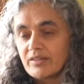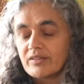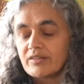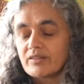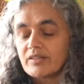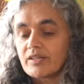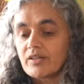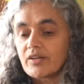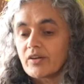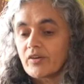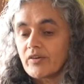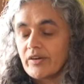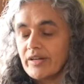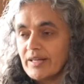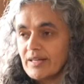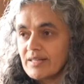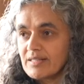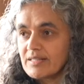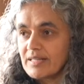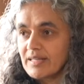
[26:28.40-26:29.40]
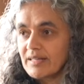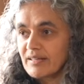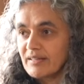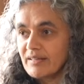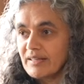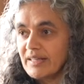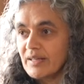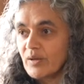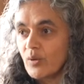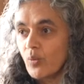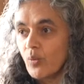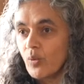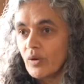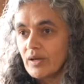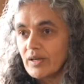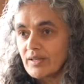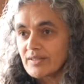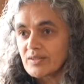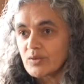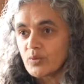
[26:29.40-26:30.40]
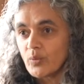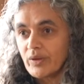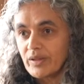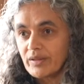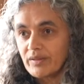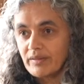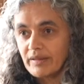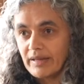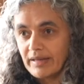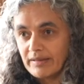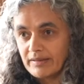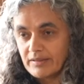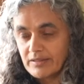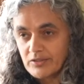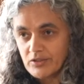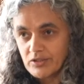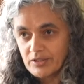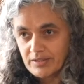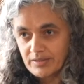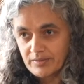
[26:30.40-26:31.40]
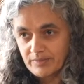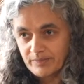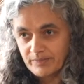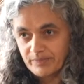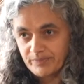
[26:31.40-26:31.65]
The Kriya technique works with energy.